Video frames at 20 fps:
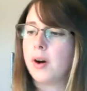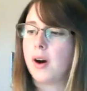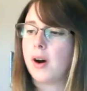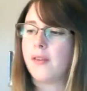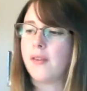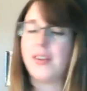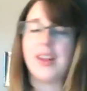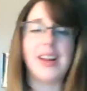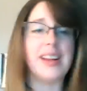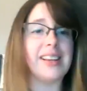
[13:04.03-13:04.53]
are
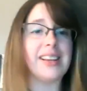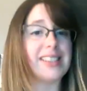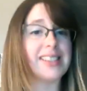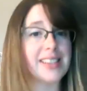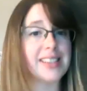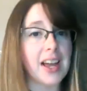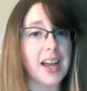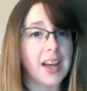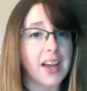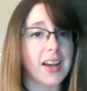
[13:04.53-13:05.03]
feeling
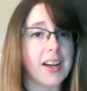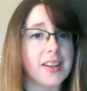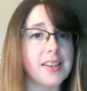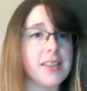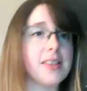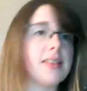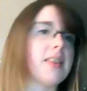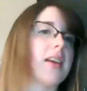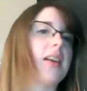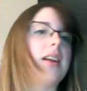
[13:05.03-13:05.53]

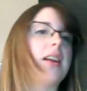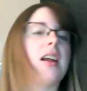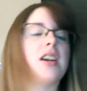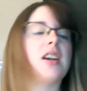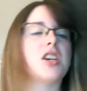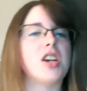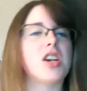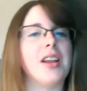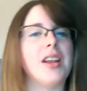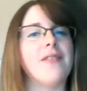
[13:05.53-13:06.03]
sad, then
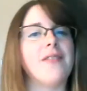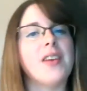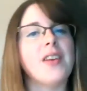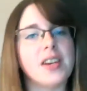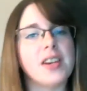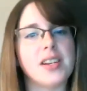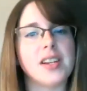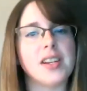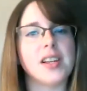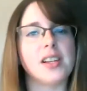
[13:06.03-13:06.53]
actually
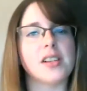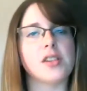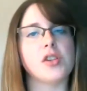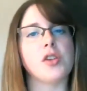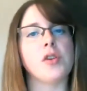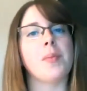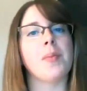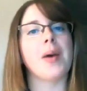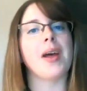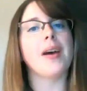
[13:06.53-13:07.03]
venting is
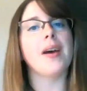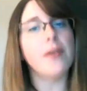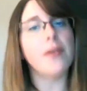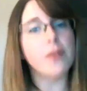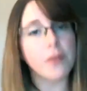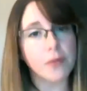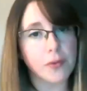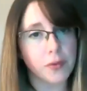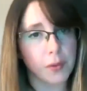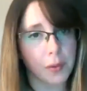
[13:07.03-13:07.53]
super
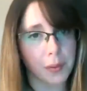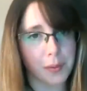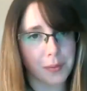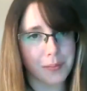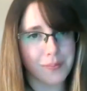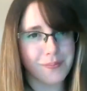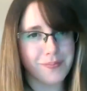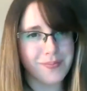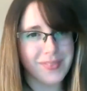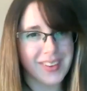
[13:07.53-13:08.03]
helpful,
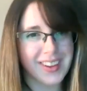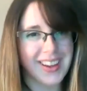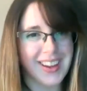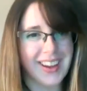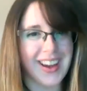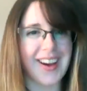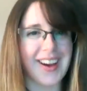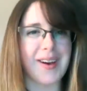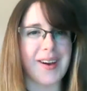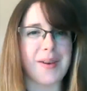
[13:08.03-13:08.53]

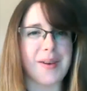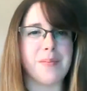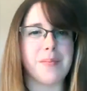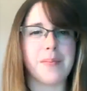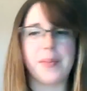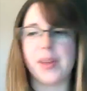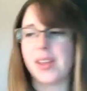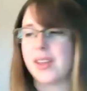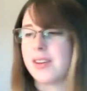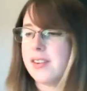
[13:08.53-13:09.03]

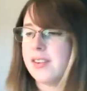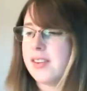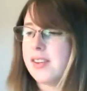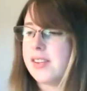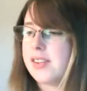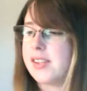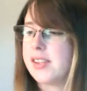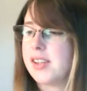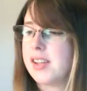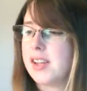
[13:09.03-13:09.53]

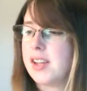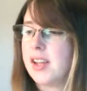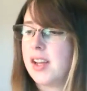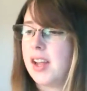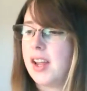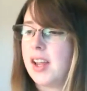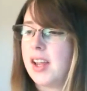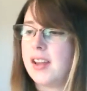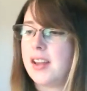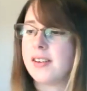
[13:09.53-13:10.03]
because
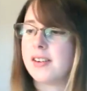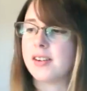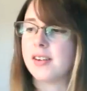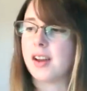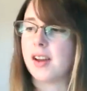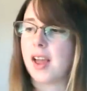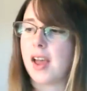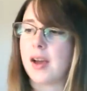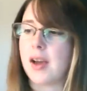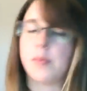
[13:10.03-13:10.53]
it
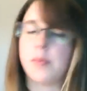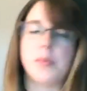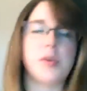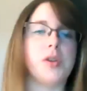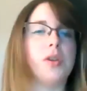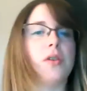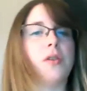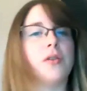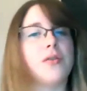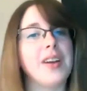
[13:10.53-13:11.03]
helps
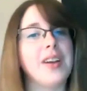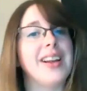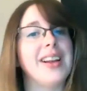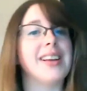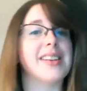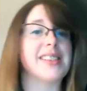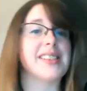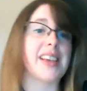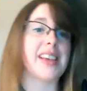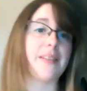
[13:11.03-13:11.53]
your
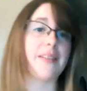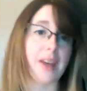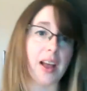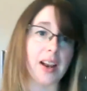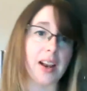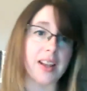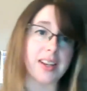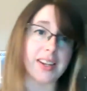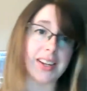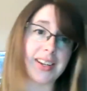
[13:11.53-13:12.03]
feelings get
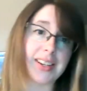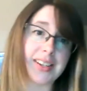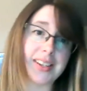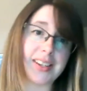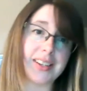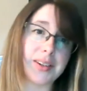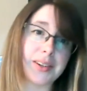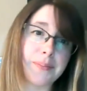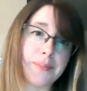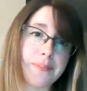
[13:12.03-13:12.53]

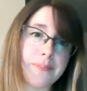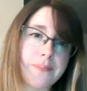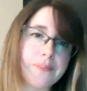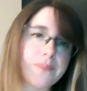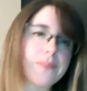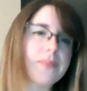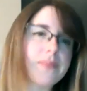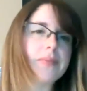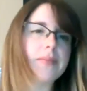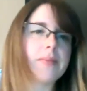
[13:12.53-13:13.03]
validated.
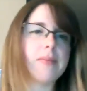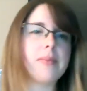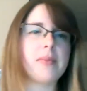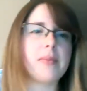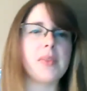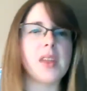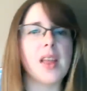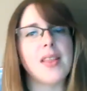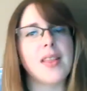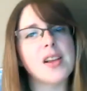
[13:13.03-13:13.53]

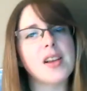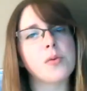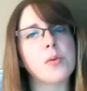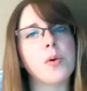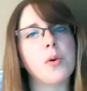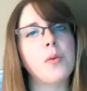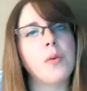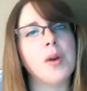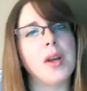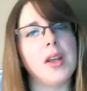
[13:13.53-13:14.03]
And that's
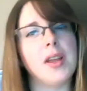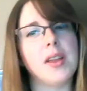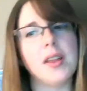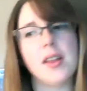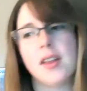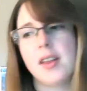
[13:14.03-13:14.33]
what we're